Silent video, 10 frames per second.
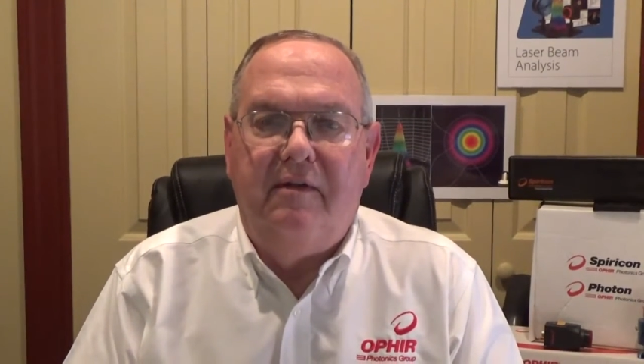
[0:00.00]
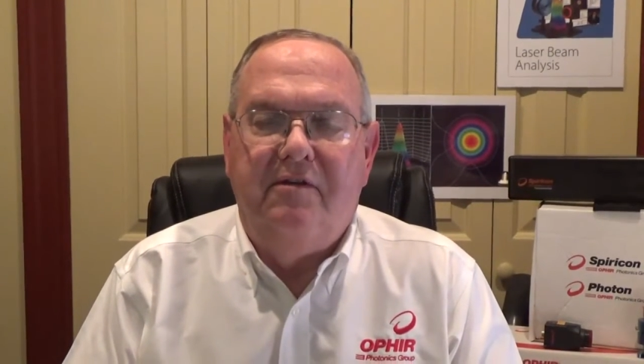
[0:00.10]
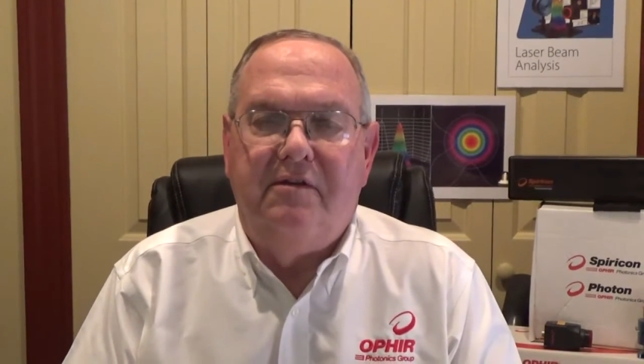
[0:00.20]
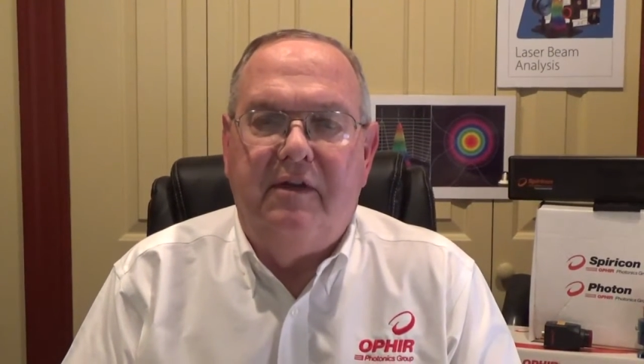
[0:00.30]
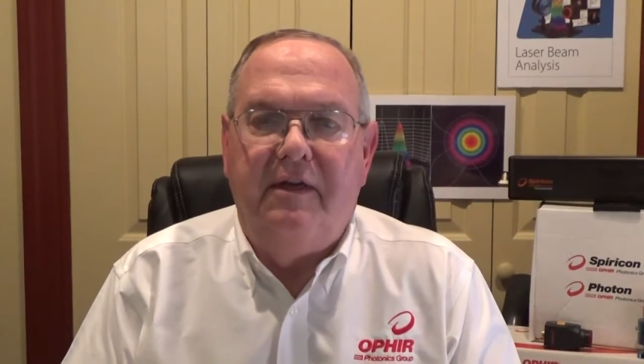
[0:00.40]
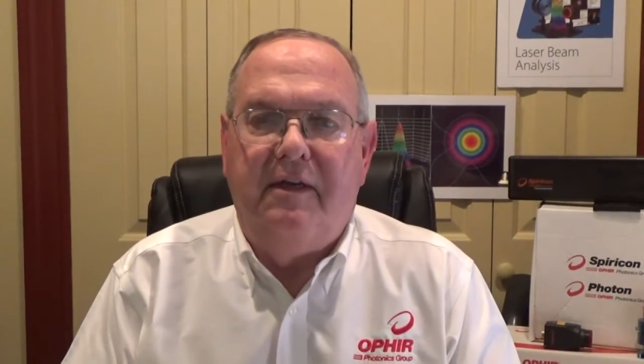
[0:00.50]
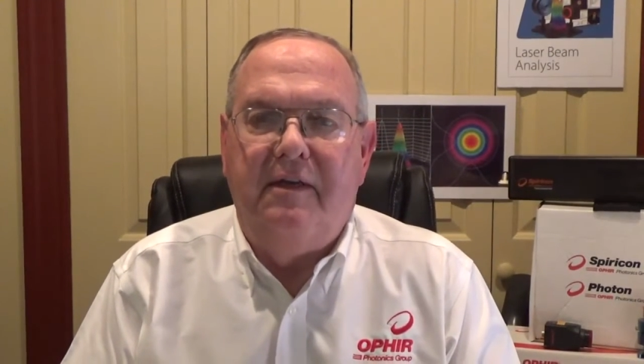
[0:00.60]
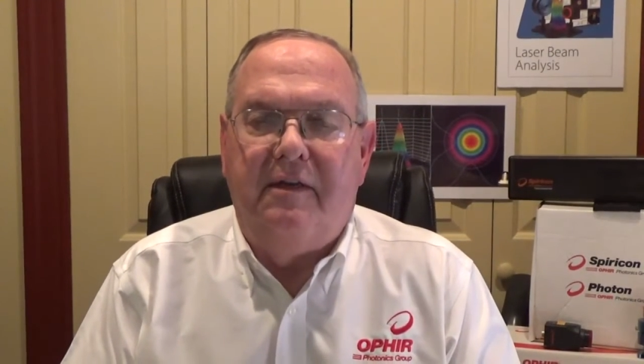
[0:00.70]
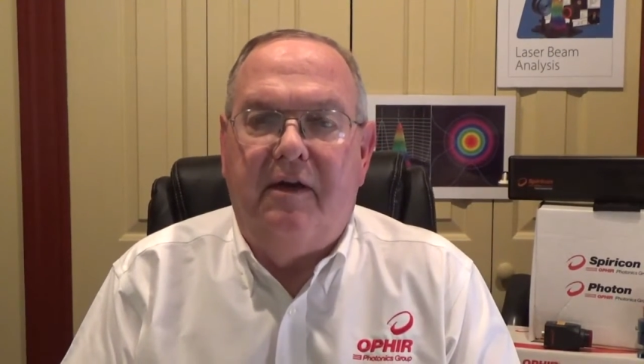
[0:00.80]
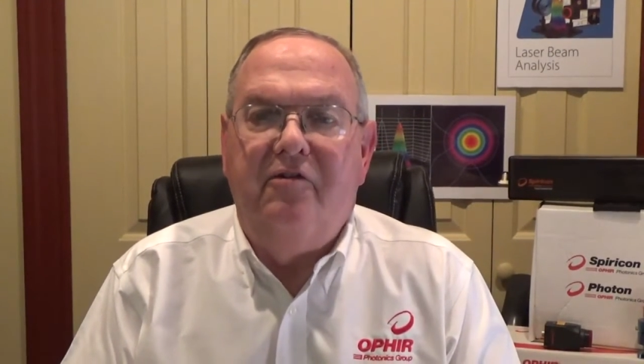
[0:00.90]
This is
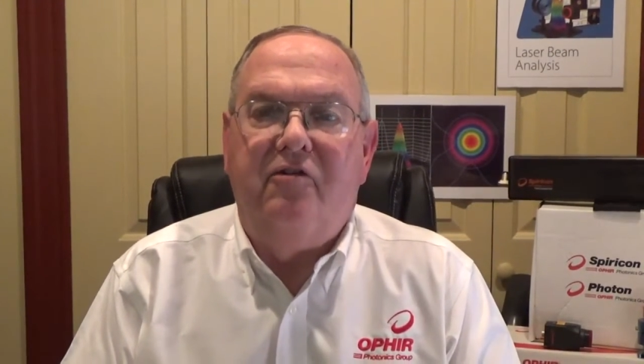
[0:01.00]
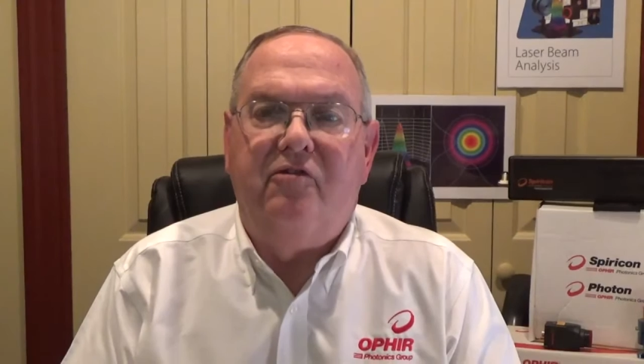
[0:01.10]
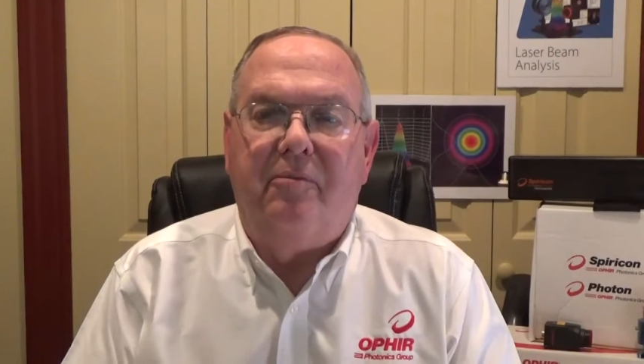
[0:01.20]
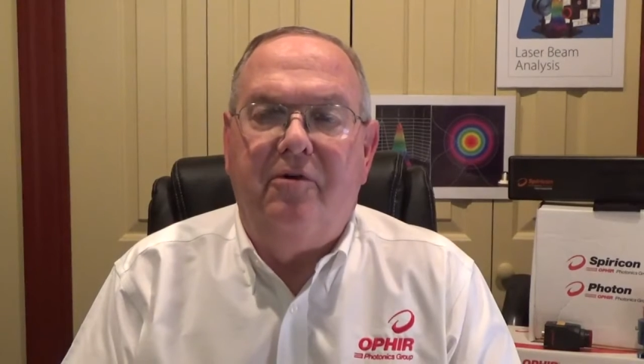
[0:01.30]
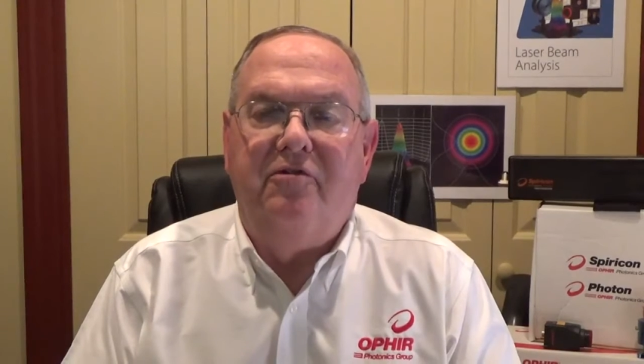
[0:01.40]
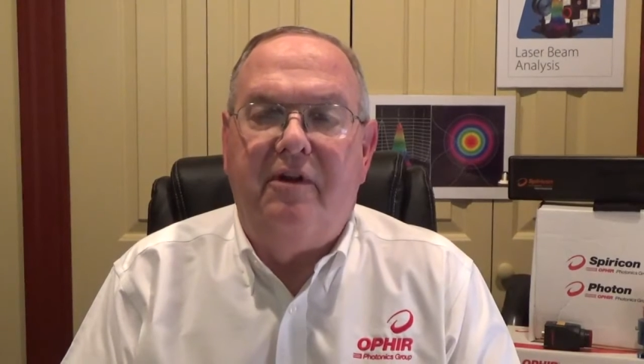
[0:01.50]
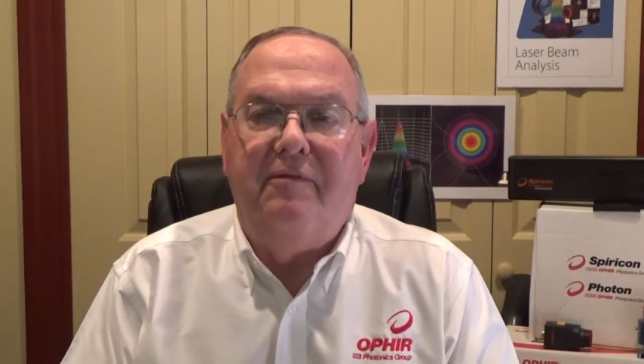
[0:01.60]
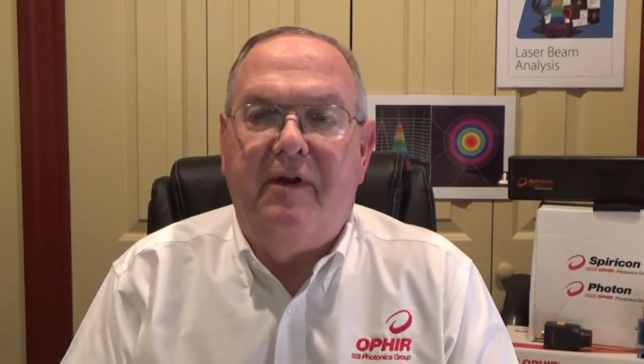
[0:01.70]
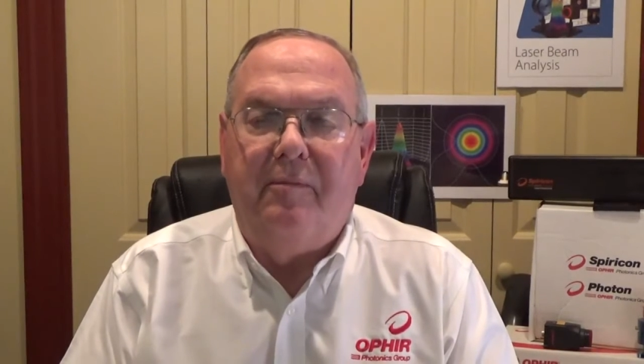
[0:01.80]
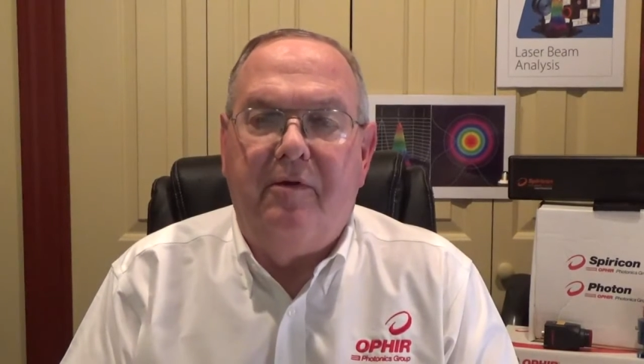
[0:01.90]
likely the largest
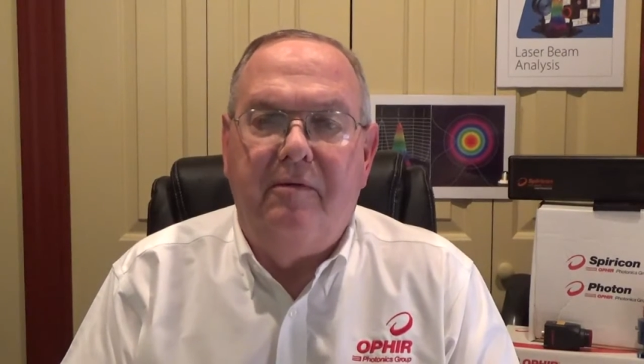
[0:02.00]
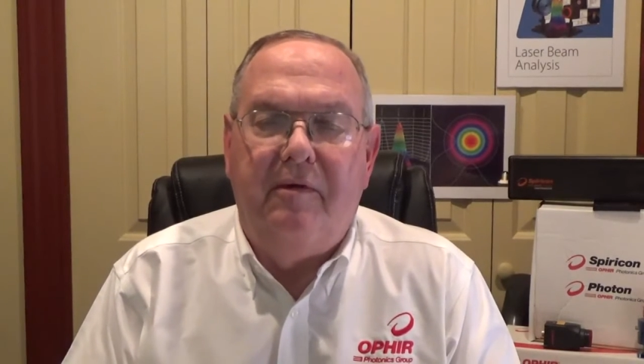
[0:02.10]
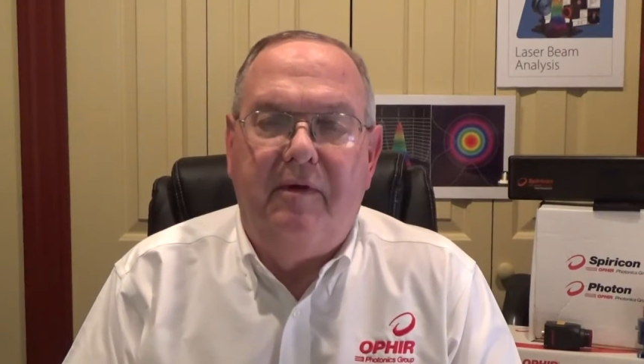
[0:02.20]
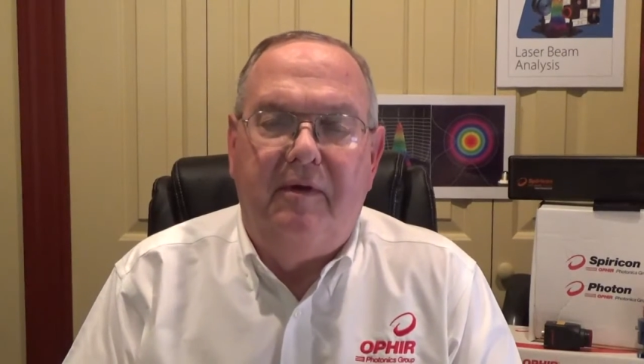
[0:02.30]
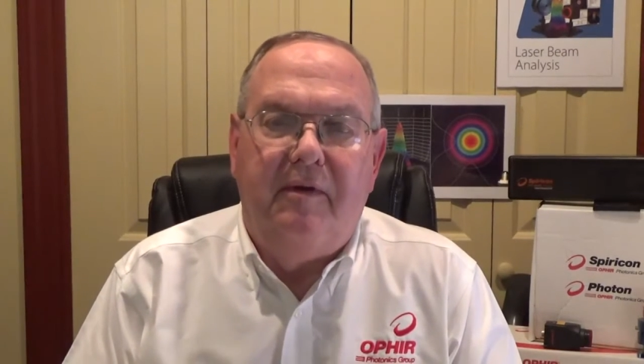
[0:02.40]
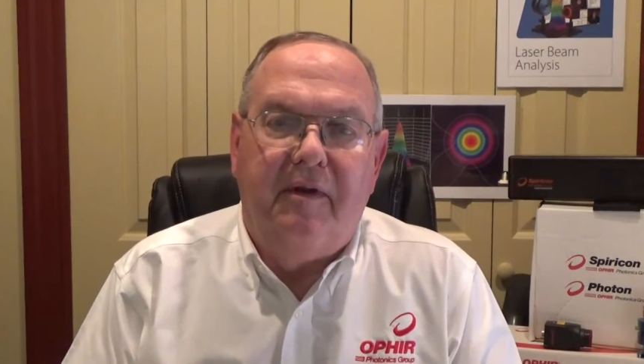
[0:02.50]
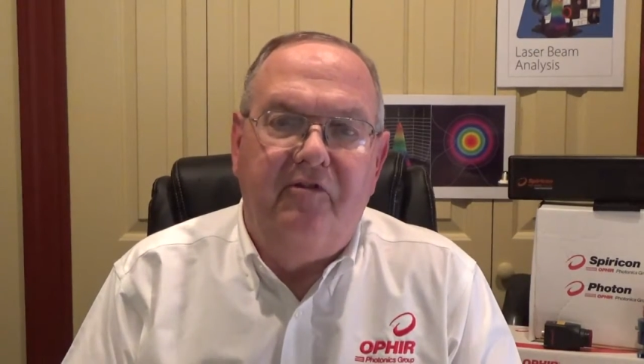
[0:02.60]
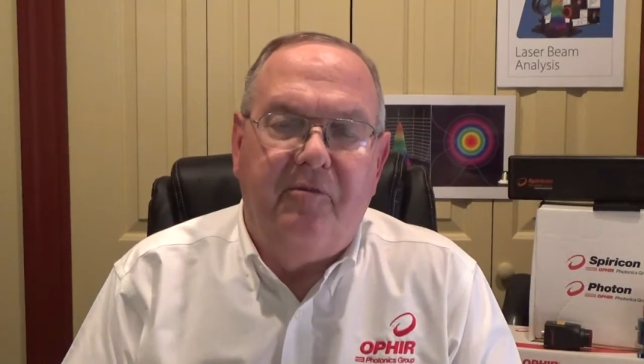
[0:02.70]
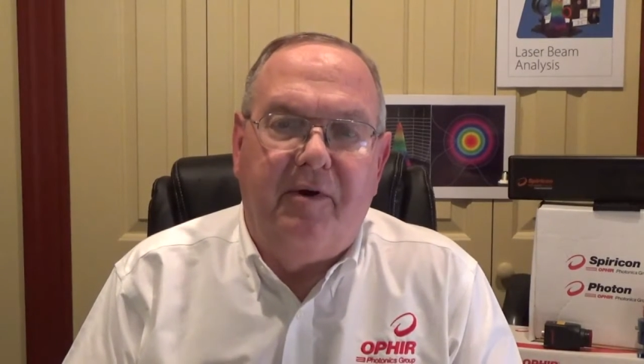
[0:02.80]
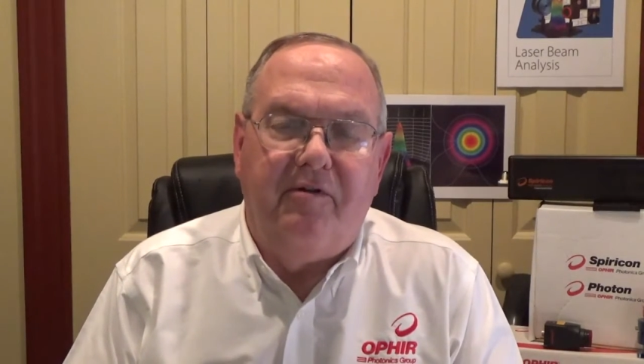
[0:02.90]
commercially available
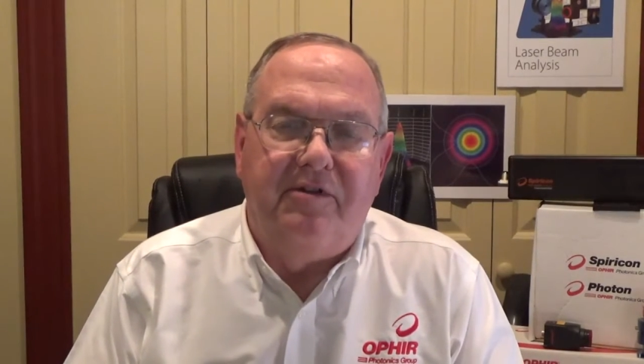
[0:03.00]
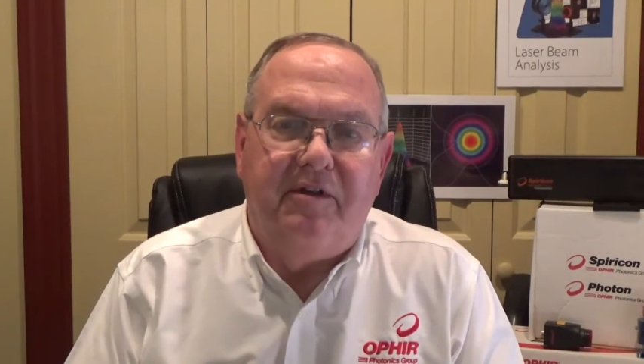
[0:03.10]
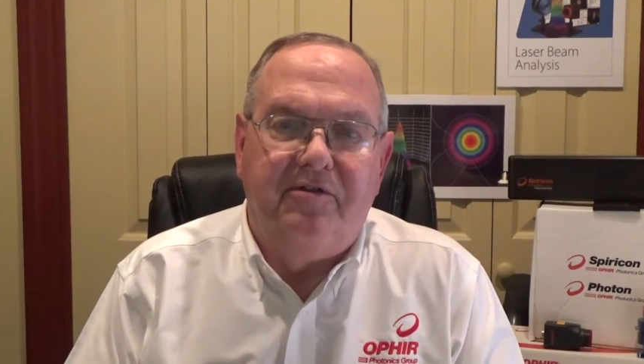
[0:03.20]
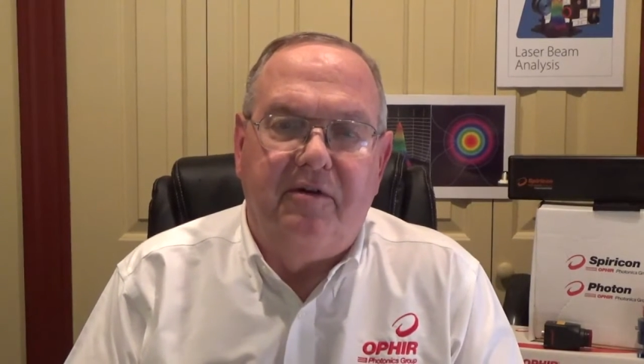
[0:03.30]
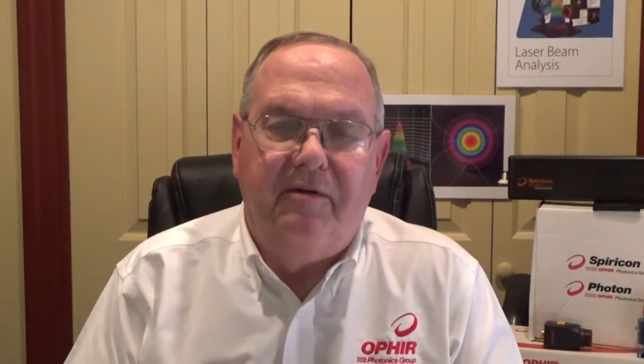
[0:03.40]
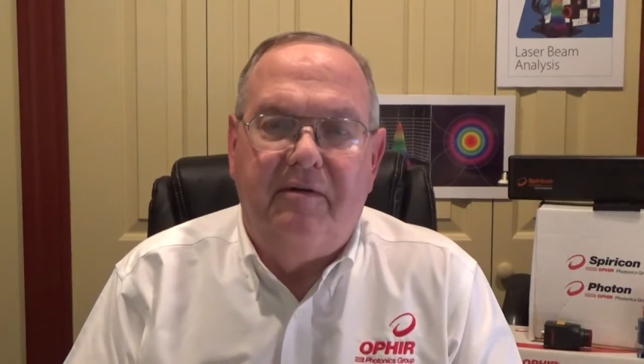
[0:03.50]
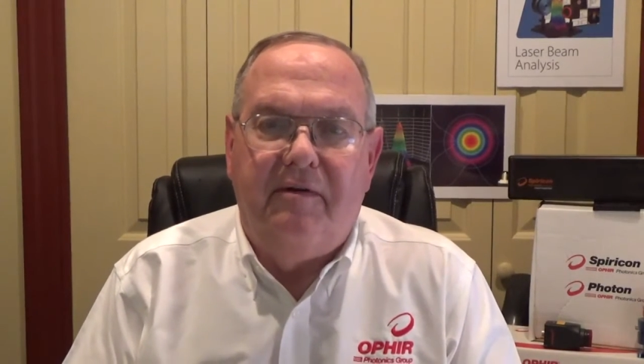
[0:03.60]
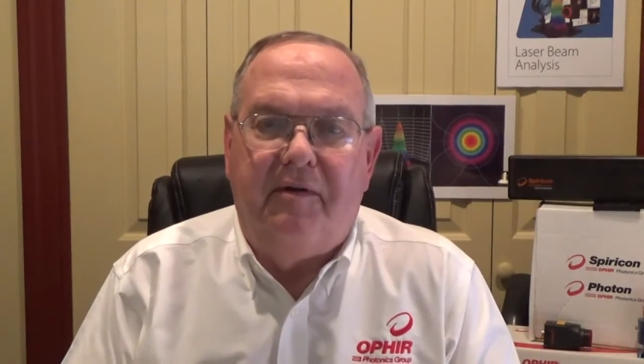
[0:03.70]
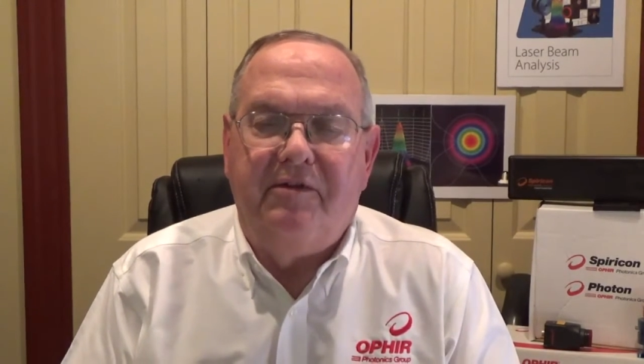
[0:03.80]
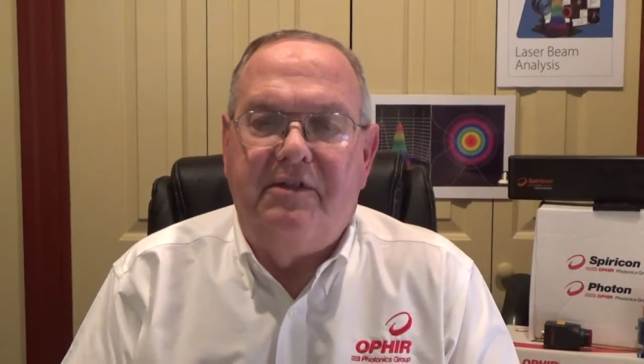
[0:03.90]
laser power sensor
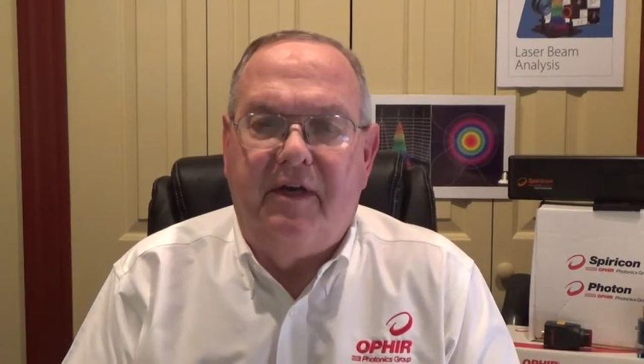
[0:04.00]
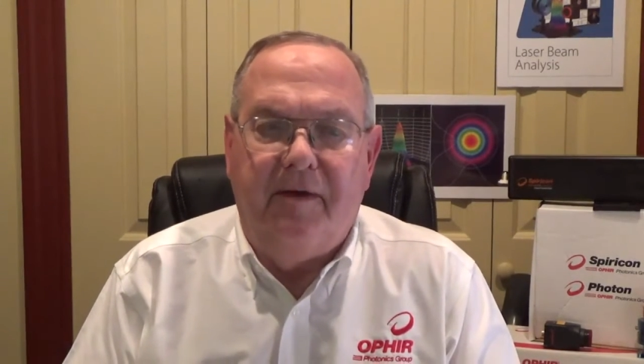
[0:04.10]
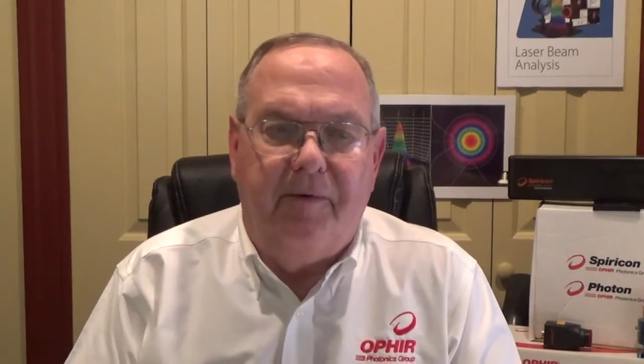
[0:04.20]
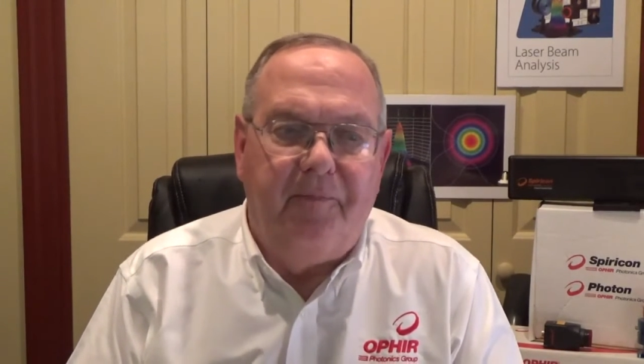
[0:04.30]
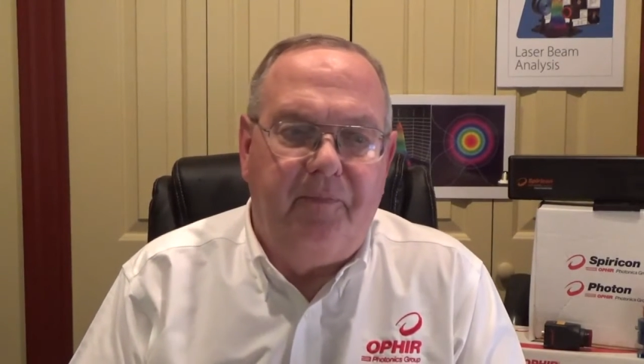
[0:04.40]
of its type.